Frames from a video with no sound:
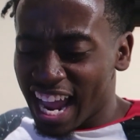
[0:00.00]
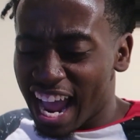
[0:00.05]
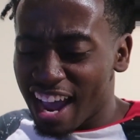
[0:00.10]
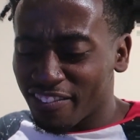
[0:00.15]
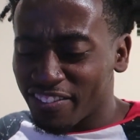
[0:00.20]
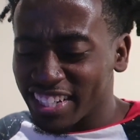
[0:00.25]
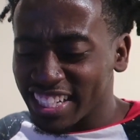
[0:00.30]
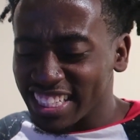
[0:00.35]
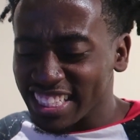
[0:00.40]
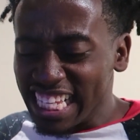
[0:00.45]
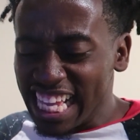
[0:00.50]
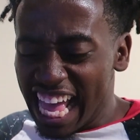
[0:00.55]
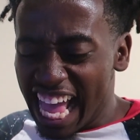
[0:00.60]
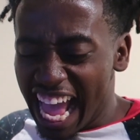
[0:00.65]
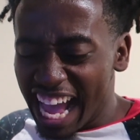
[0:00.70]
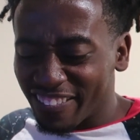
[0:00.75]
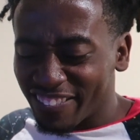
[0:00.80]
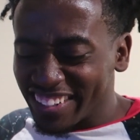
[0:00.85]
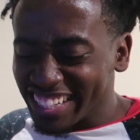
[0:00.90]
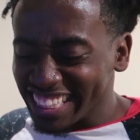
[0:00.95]
I fucking
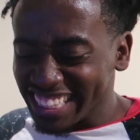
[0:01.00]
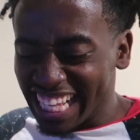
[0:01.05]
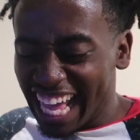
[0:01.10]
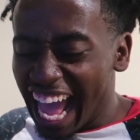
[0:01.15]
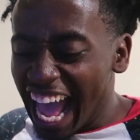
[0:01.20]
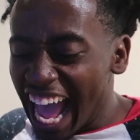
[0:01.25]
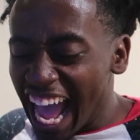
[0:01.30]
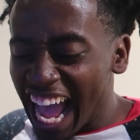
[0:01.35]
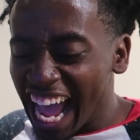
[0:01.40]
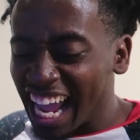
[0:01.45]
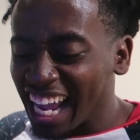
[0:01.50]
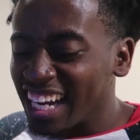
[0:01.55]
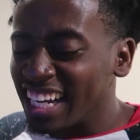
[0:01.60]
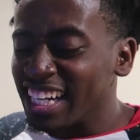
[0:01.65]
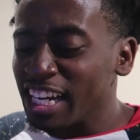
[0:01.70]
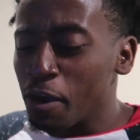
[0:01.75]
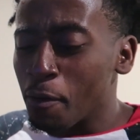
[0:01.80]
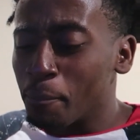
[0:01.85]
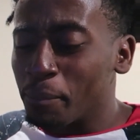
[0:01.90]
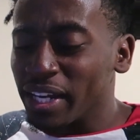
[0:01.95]
high,
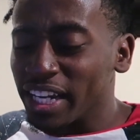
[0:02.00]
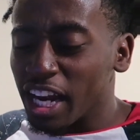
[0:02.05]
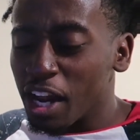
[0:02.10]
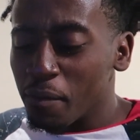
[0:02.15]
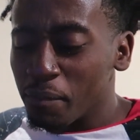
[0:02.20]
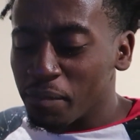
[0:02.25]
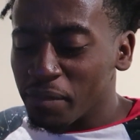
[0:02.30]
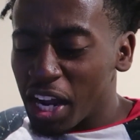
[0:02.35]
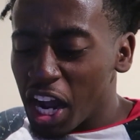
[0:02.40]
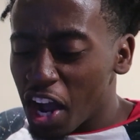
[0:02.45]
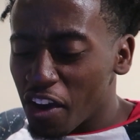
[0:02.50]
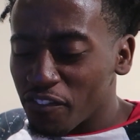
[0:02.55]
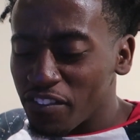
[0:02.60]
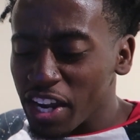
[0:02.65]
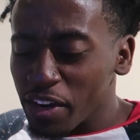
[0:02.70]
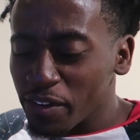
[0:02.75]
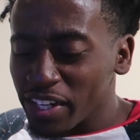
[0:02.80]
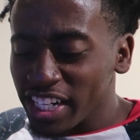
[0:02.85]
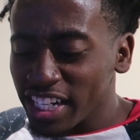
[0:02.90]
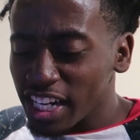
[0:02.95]
but I'm
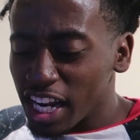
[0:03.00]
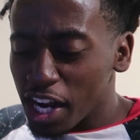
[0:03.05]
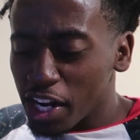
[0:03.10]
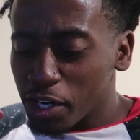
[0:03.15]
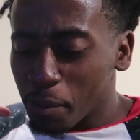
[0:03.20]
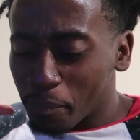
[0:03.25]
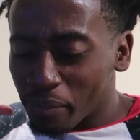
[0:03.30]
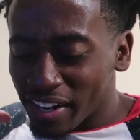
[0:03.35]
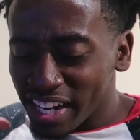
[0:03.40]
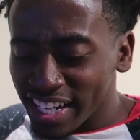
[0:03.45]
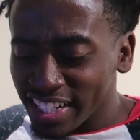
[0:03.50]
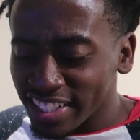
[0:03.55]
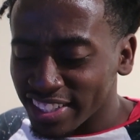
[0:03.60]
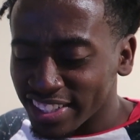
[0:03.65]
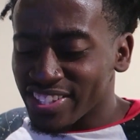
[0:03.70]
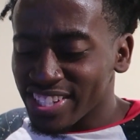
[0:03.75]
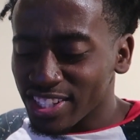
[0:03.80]
very depressed.